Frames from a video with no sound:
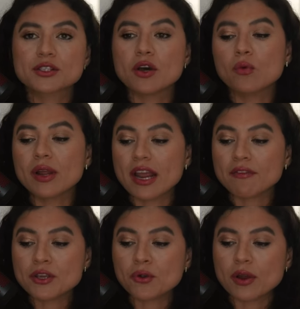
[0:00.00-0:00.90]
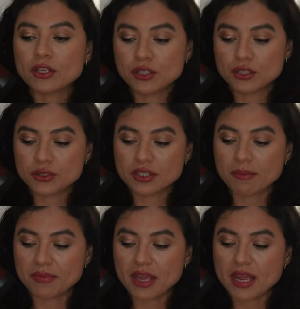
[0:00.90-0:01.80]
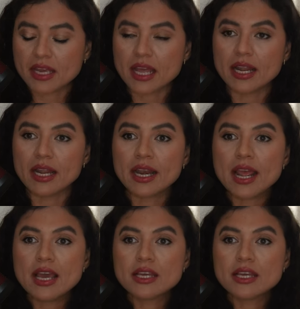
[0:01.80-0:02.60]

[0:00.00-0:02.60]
So whenever you want to do something and